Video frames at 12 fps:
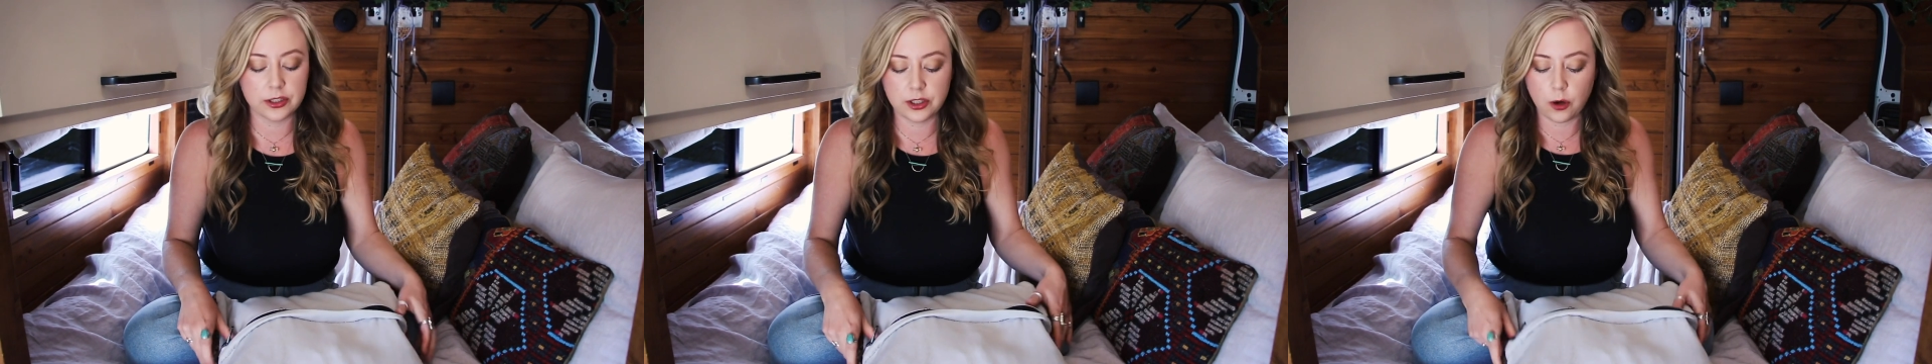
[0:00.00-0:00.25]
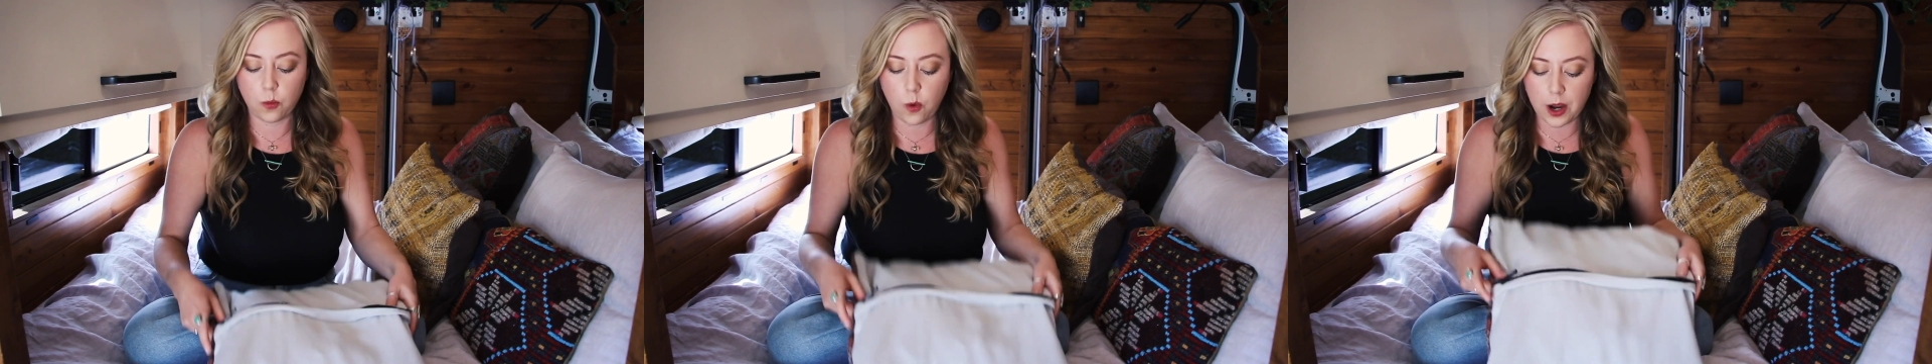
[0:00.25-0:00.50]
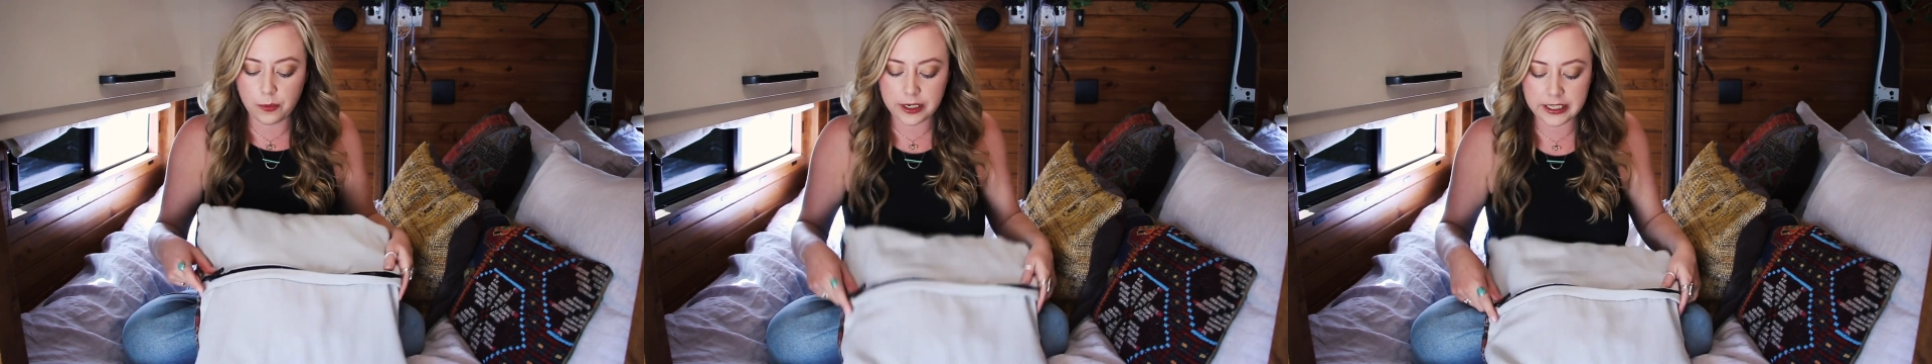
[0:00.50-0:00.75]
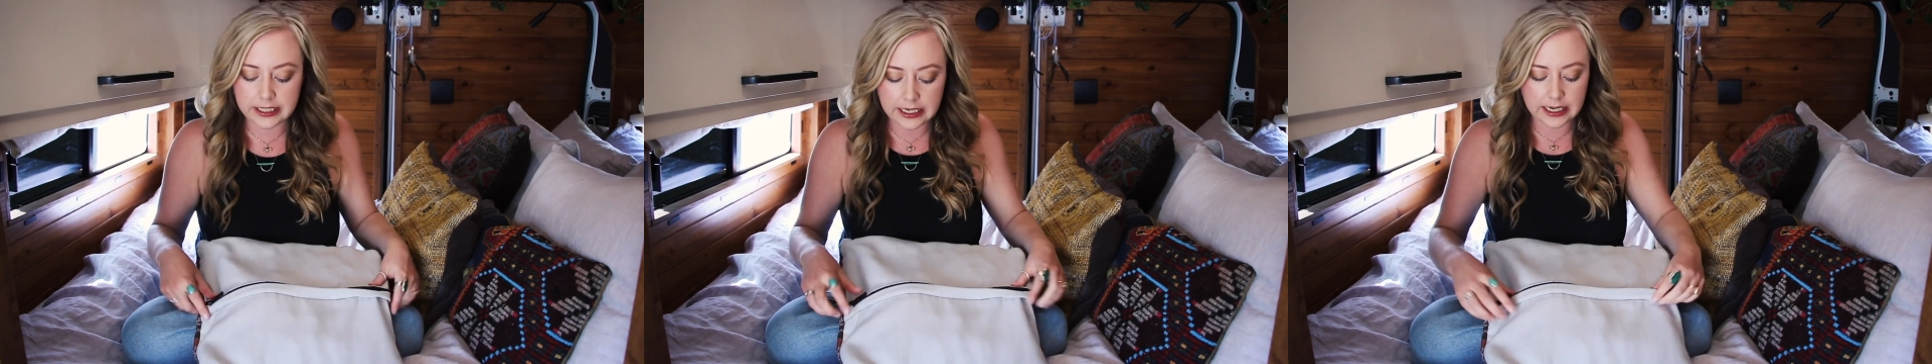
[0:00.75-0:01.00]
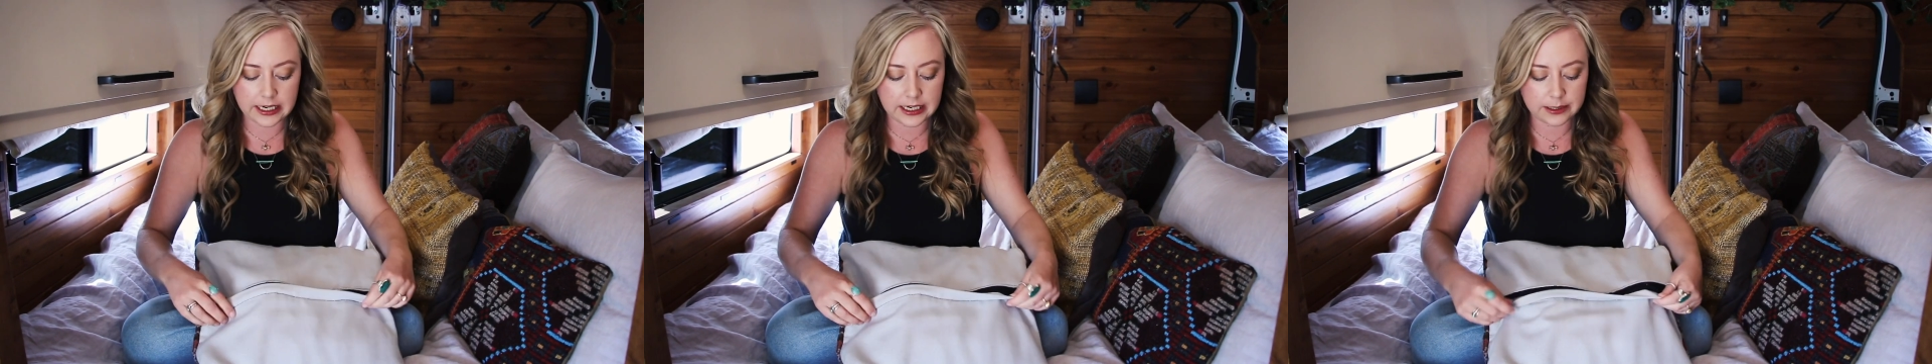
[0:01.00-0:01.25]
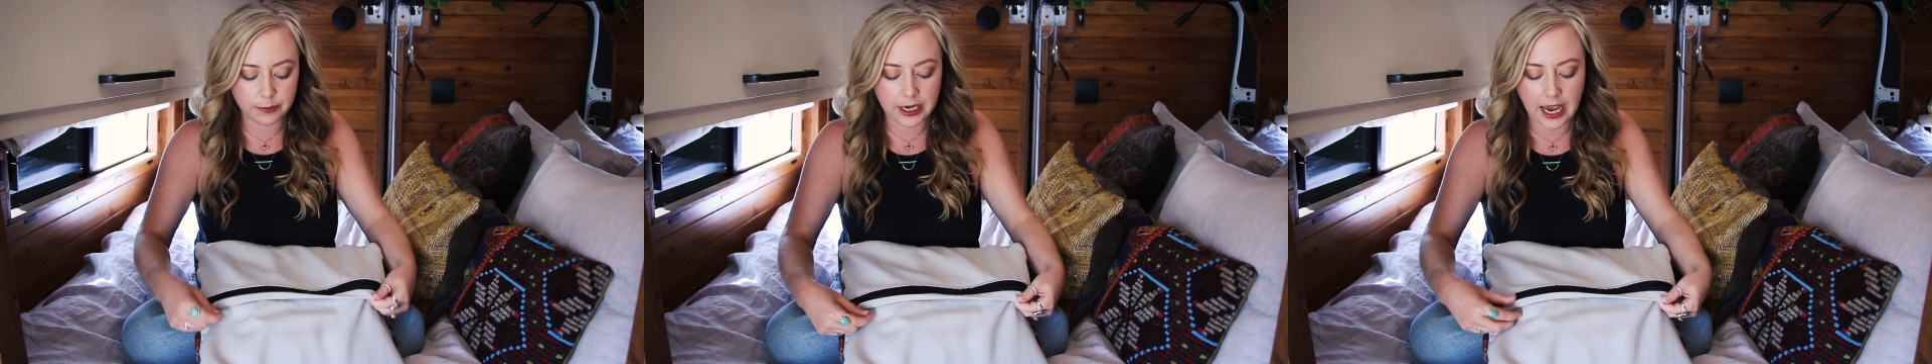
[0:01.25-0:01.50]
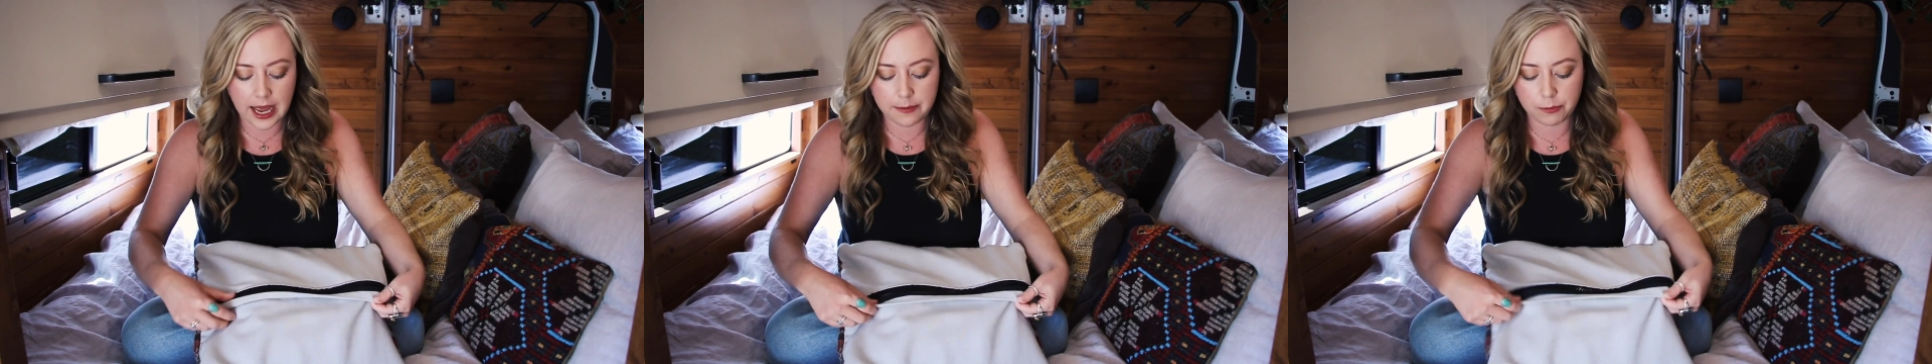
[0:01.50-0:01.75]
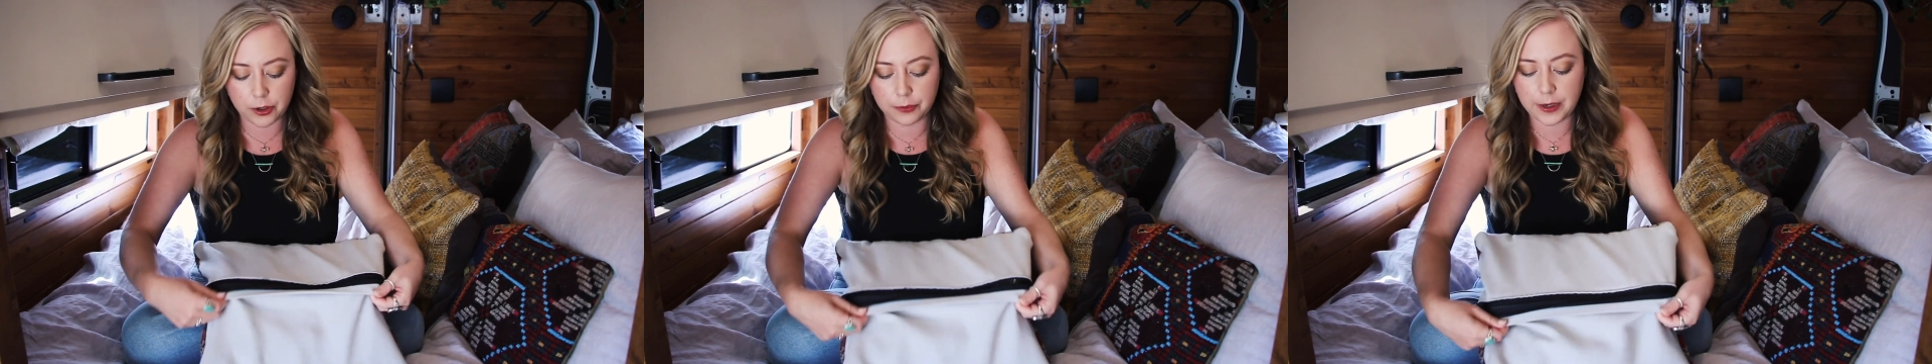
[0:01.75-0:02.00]
So what we did is we had
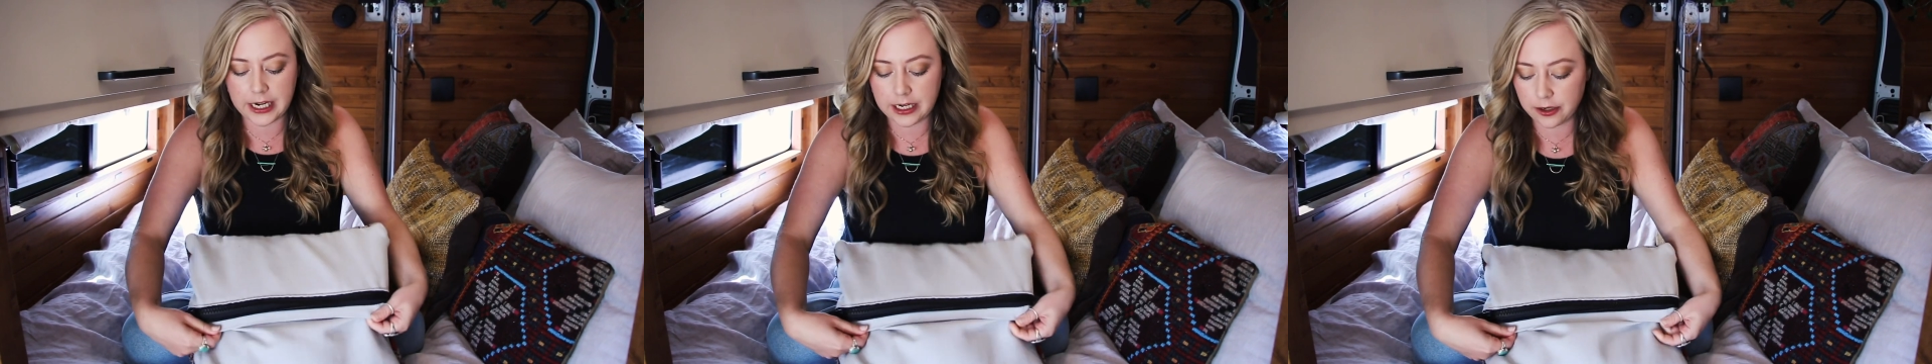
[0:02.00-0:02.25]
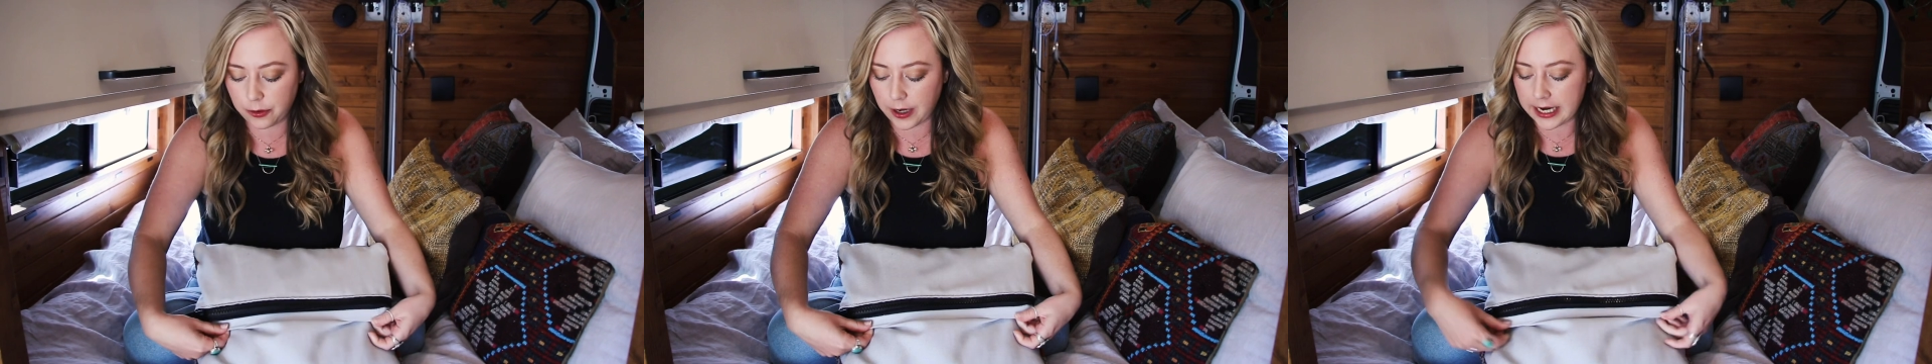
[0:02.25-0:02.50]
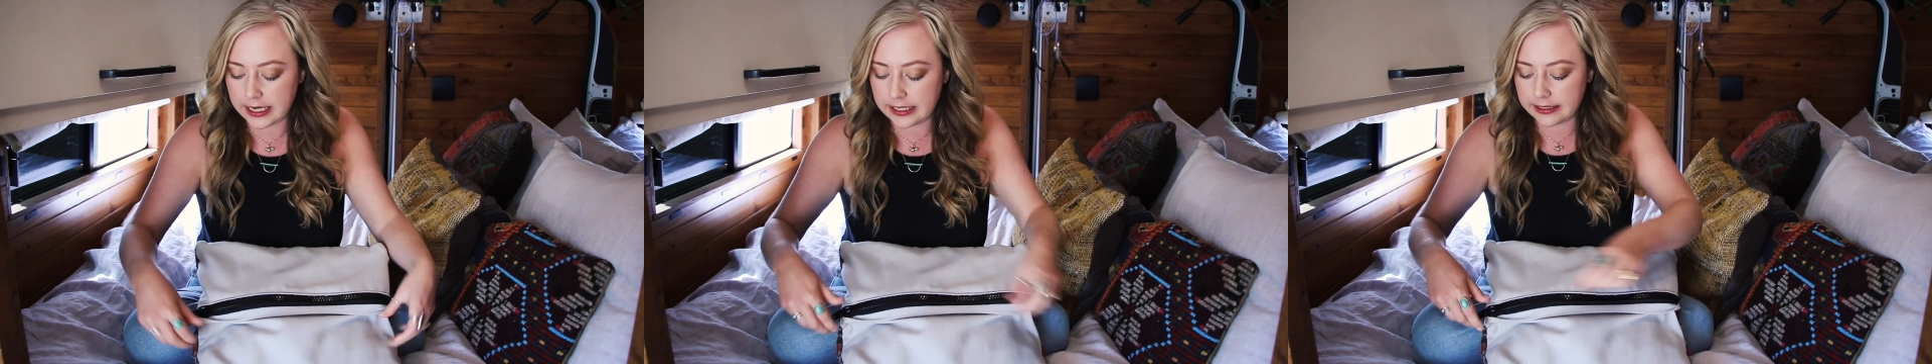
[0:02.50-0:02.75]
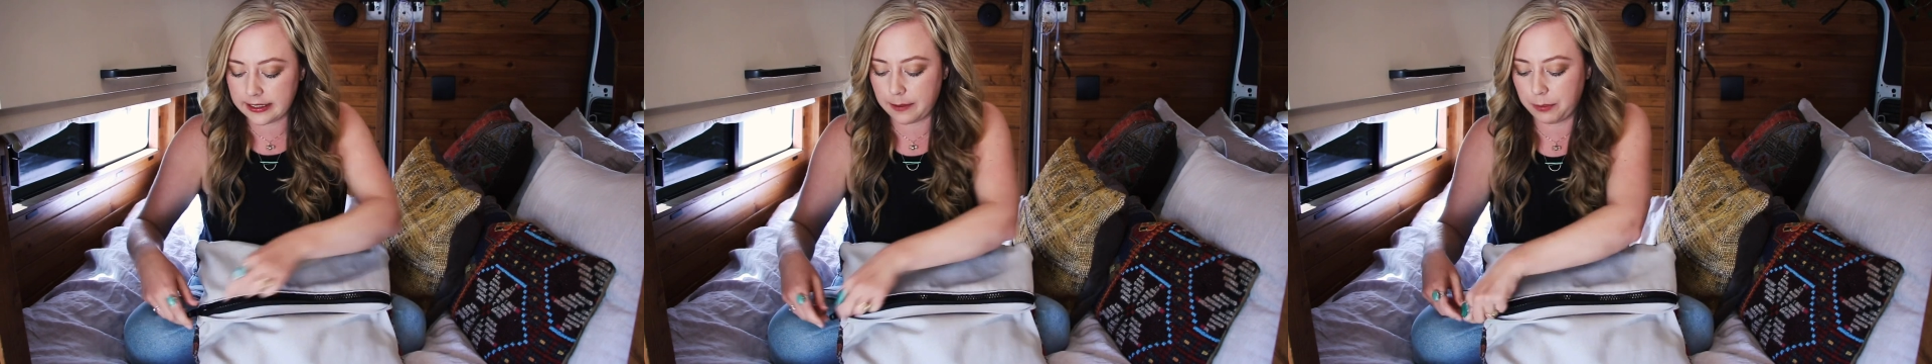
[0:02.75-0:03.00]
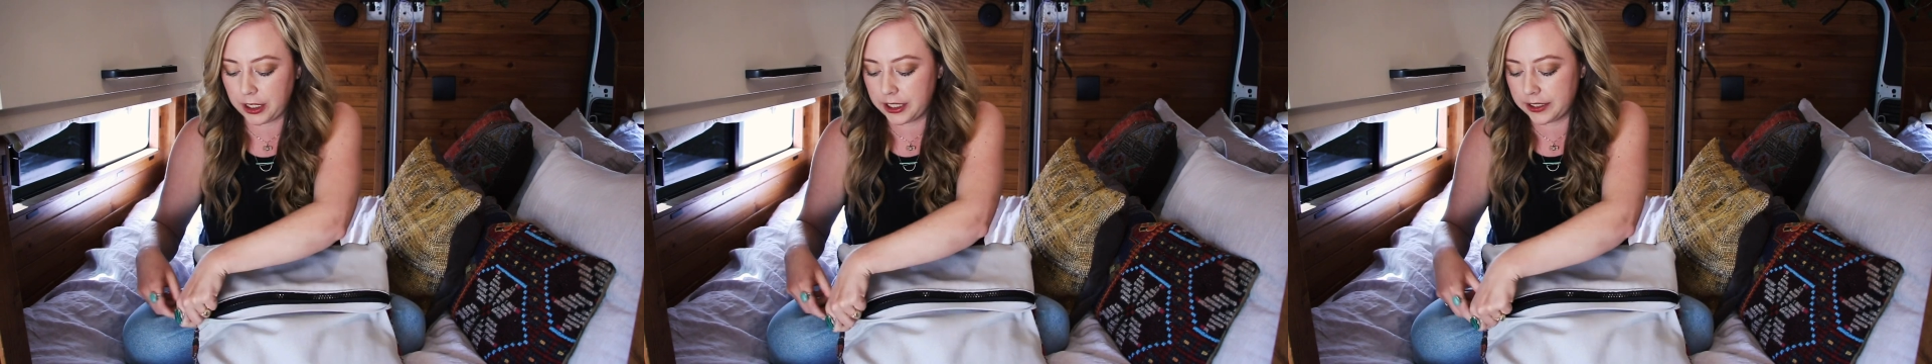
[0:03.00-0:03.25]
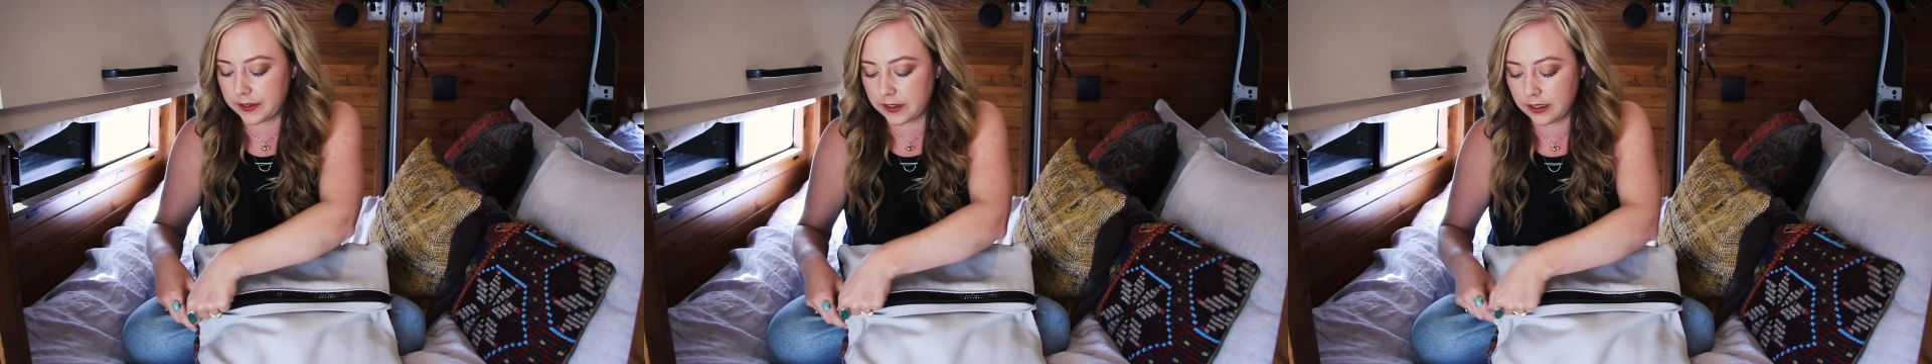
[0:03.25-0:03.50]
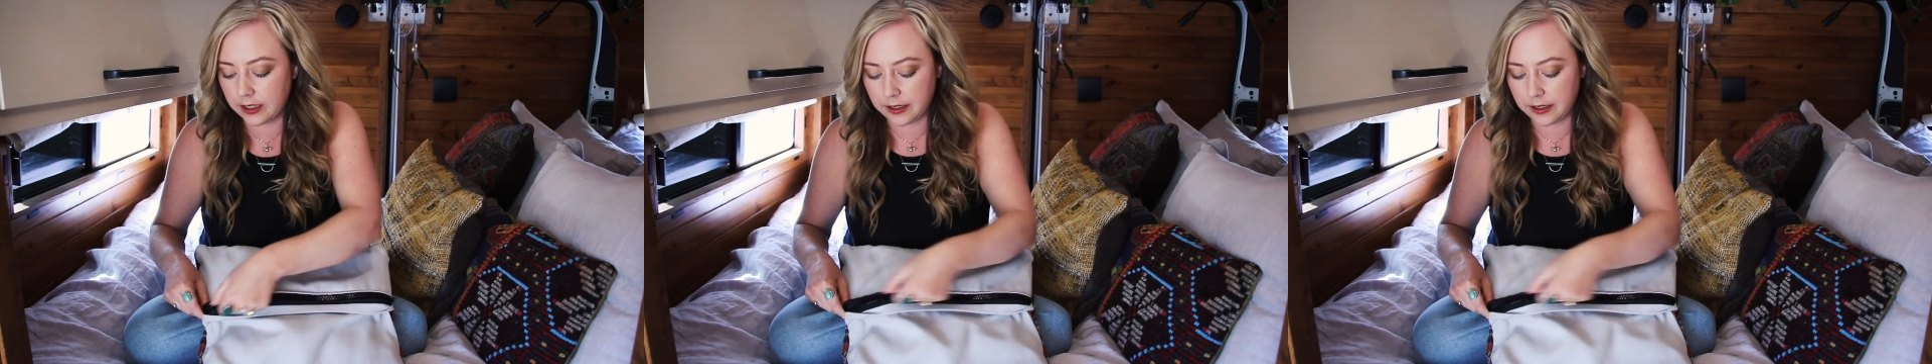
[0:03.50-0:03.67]
marine grade zippers